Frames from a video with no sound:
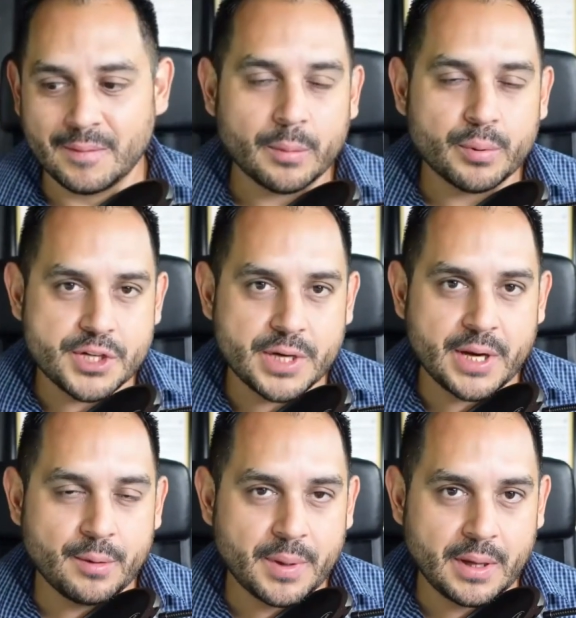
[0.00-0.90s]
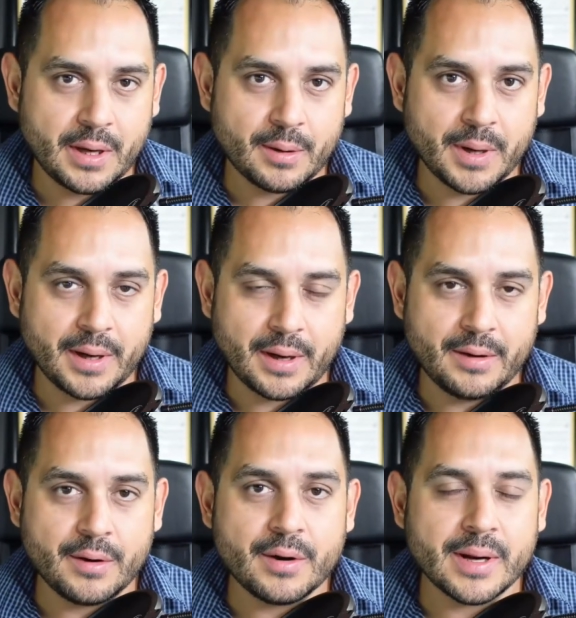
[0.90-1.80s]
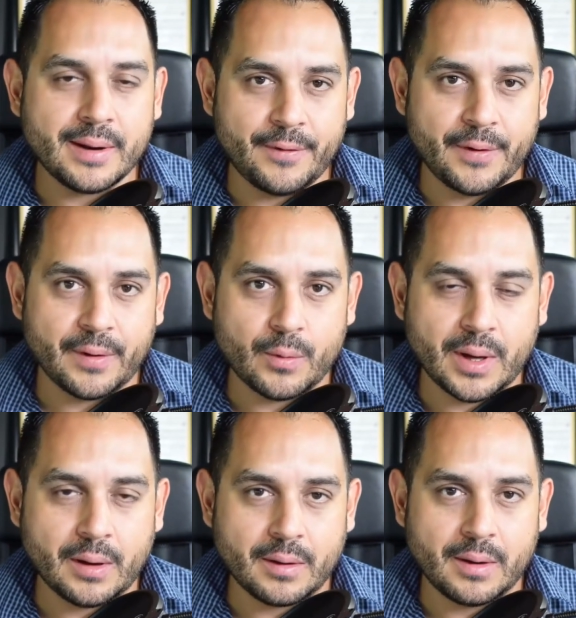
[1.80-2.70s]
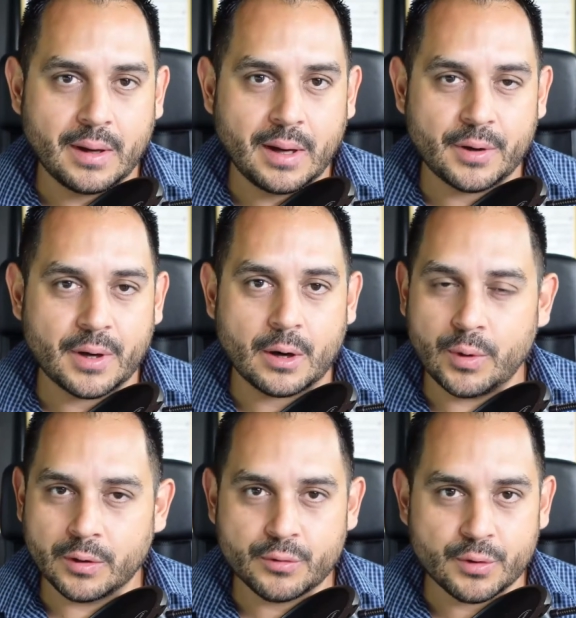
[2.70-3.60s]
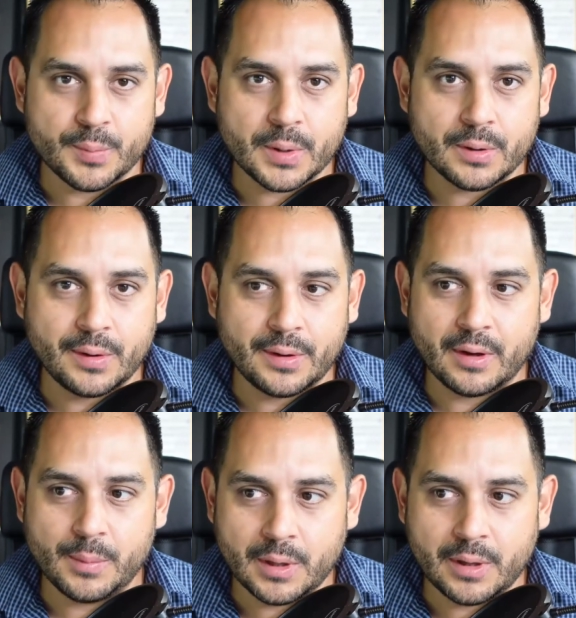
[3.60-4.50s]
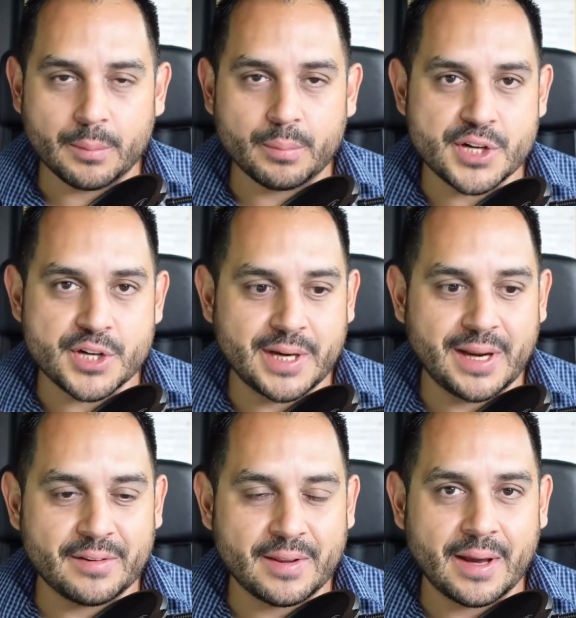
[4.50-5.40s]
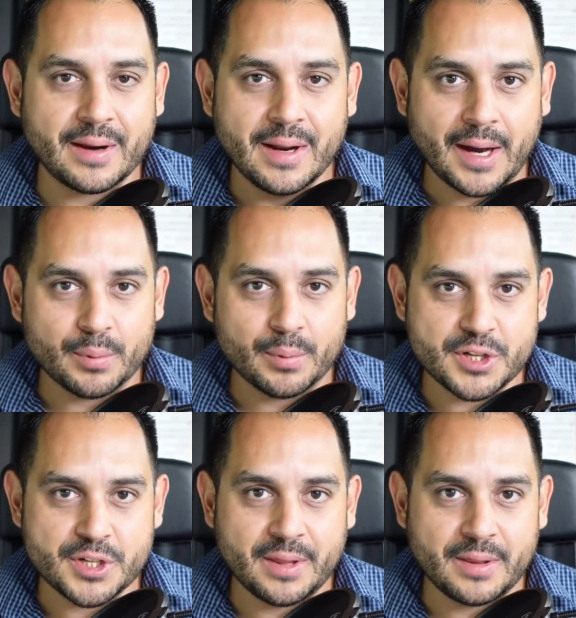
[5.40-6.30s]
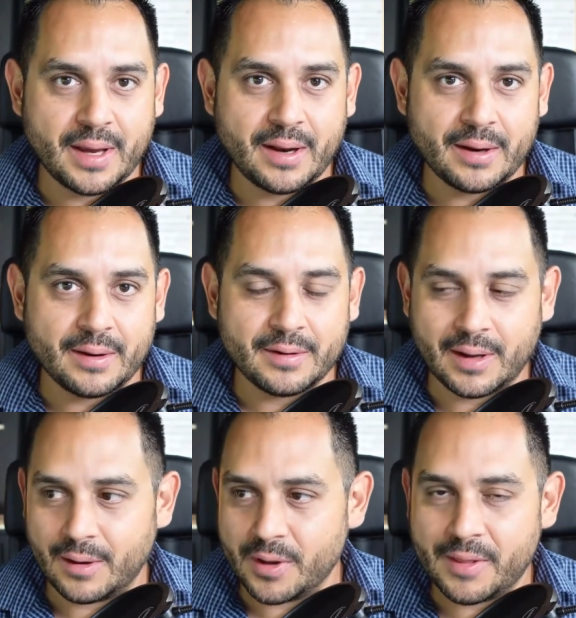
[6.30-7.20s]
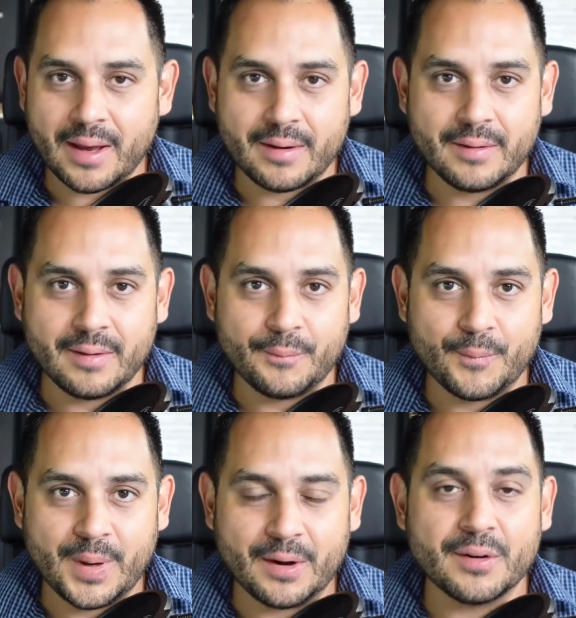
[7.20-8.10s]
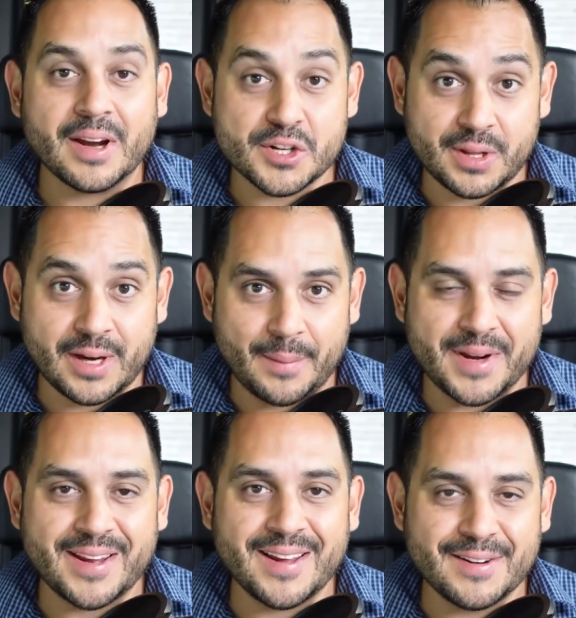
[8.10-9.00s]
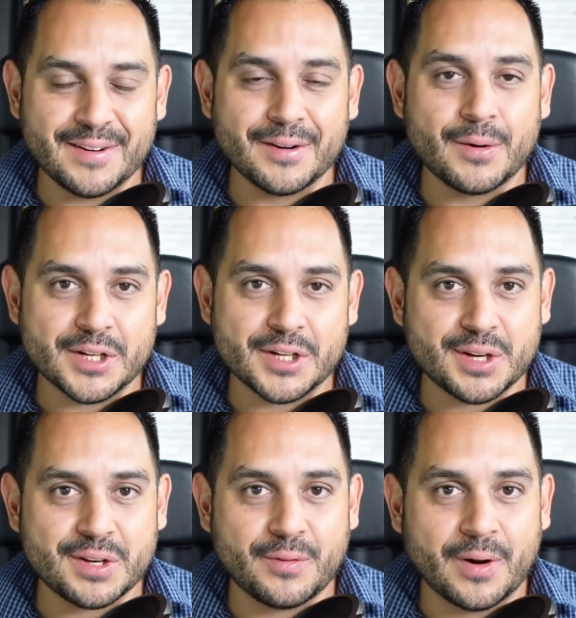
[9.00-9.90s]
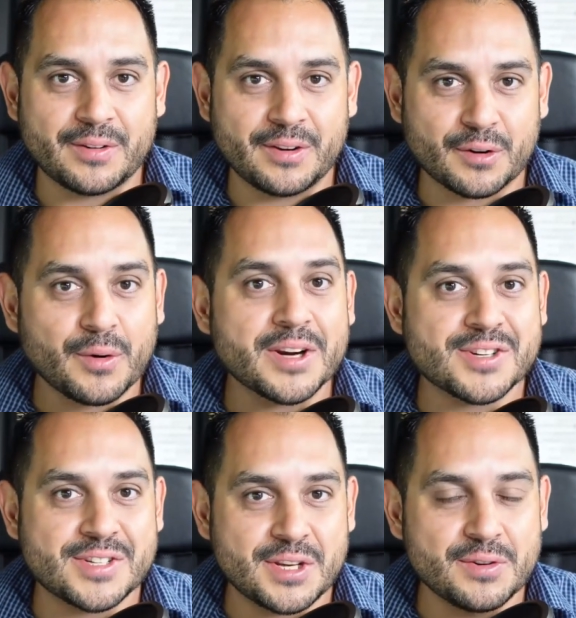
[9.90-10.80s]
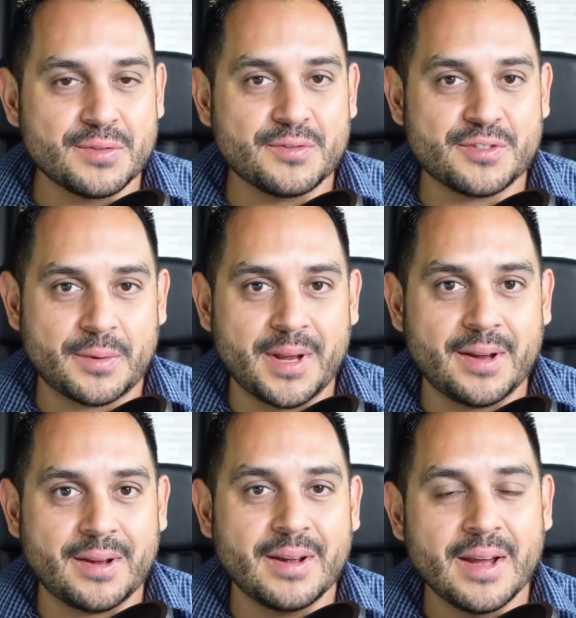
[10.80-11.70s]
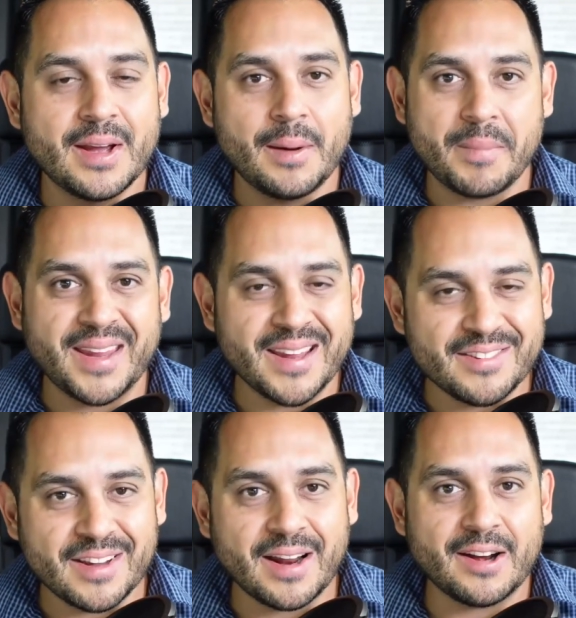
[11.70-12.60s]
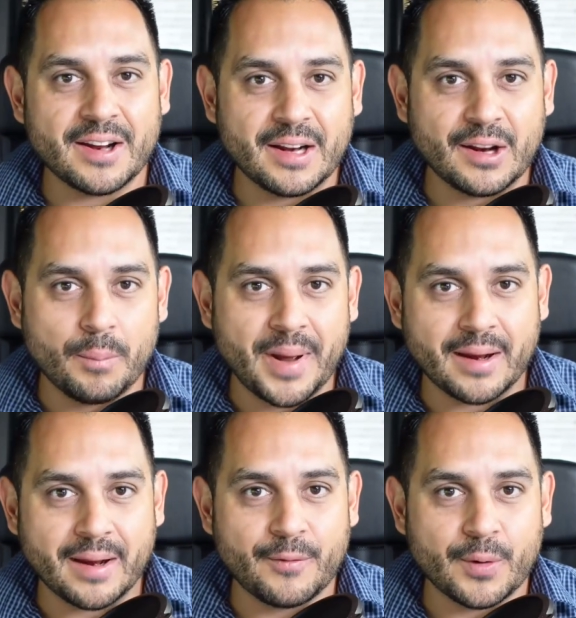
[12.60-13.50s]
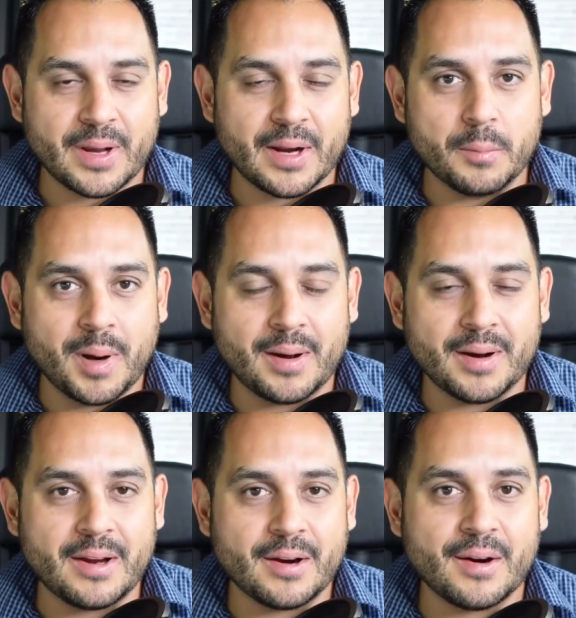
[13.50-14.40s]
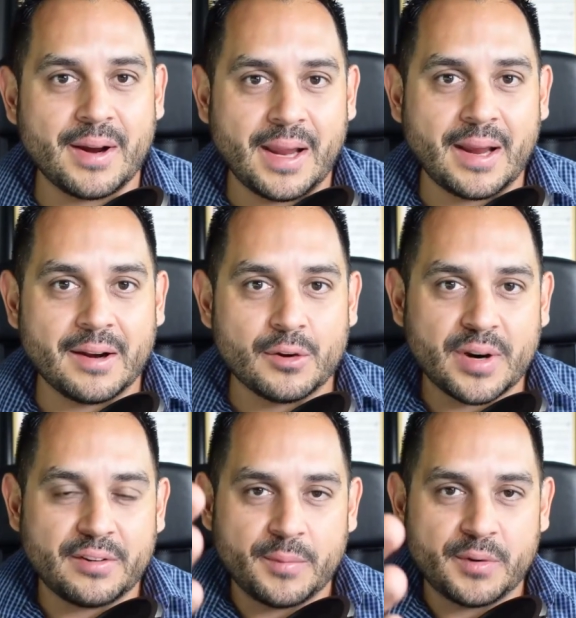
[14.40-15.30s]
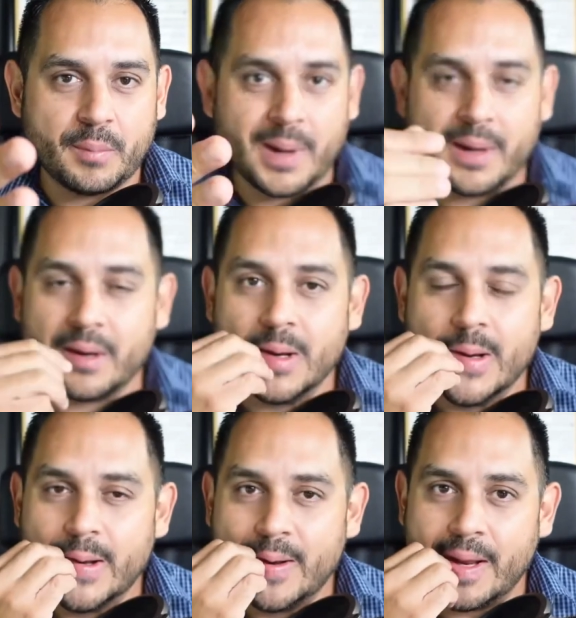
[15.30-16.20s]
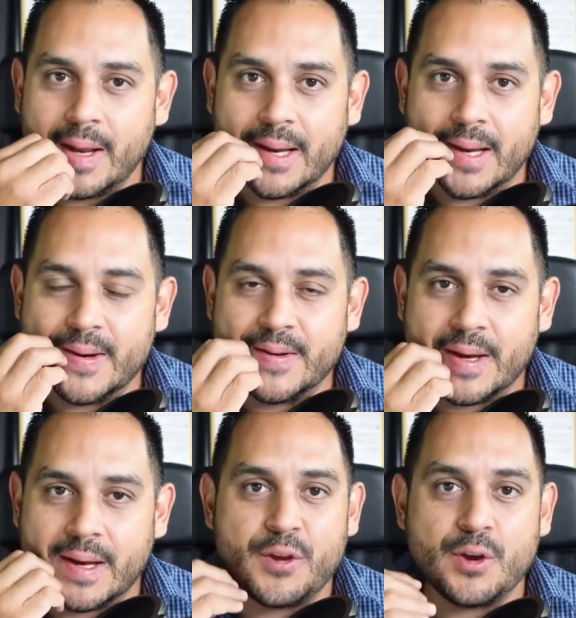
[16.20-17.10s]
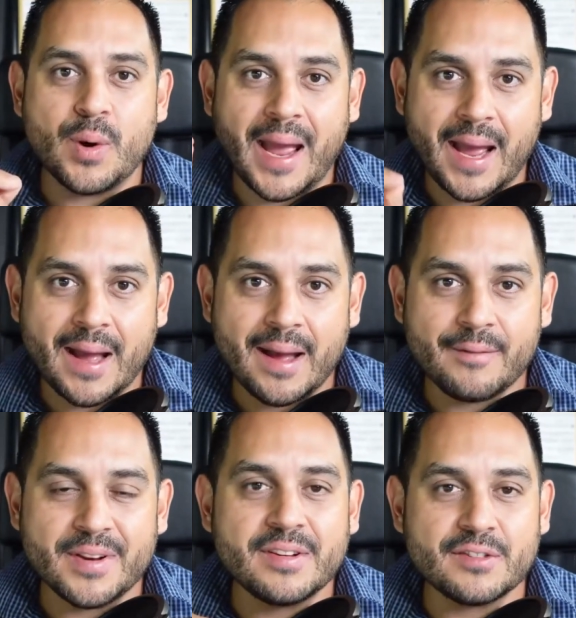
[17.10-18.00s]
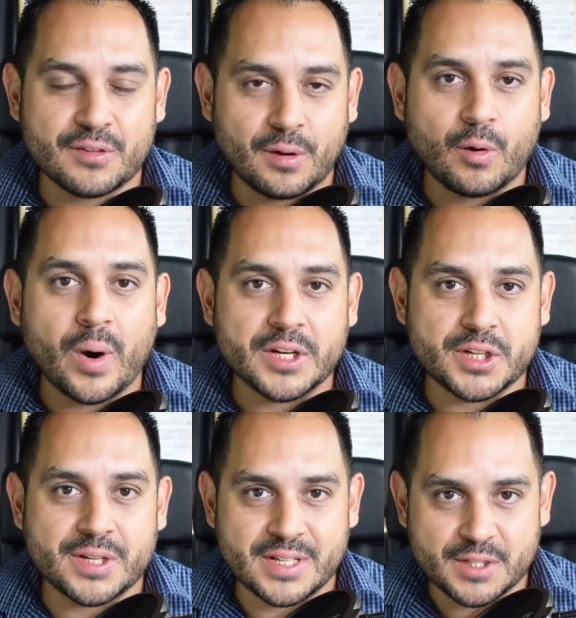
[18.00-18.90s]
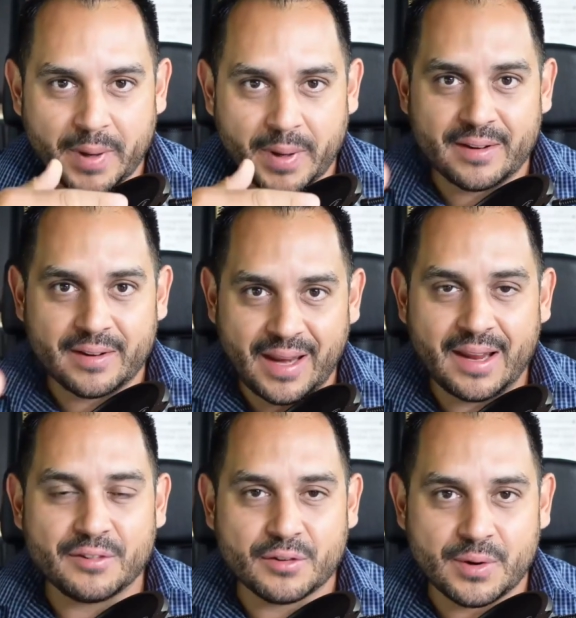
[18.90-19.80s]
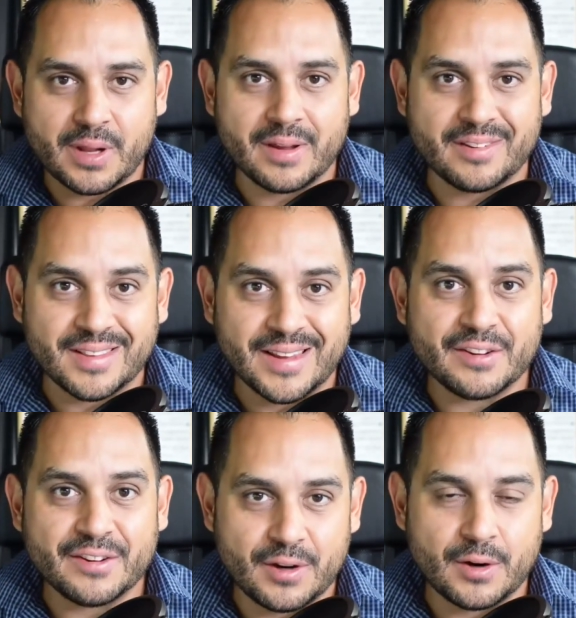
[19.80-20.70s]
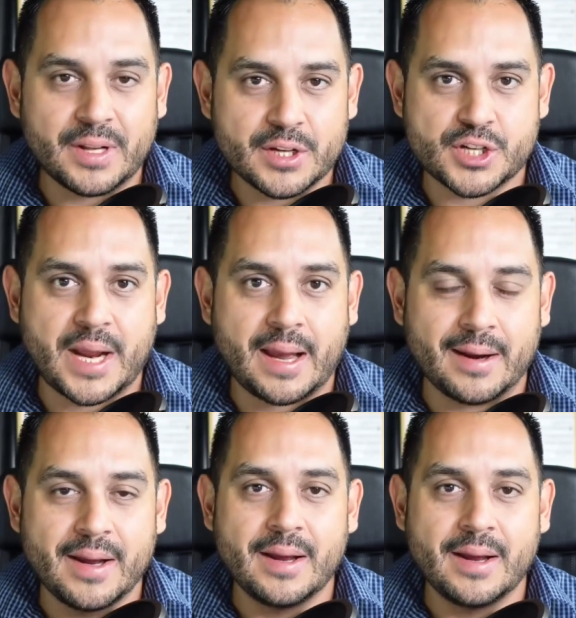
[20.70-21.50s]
We appreciate you being here, Mike. I know you're not feeling well, so you're a real trooper. The community appreciates that. I appreciate that, and with that introduction, then I'm going to get into the questions, folks. These are questions that you submitted. Mackenzie and I are going to go back and forth ping pong here and address them to Mike. And if you have additional questions as Mike is answering this, let us know in the chat.